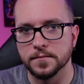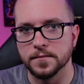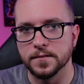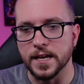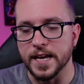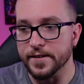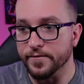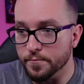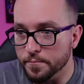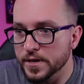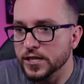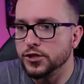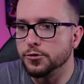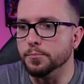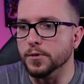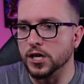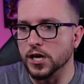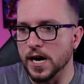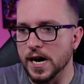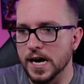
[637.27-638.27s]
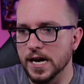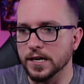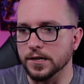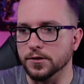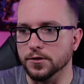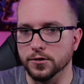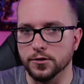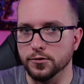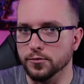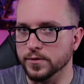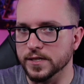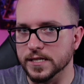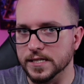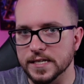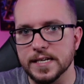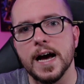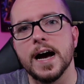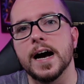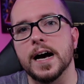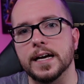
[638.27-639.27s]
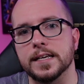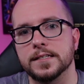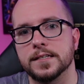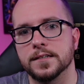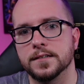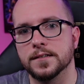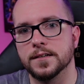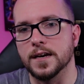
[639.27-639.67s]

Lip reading: If Mitch McConnell, who is not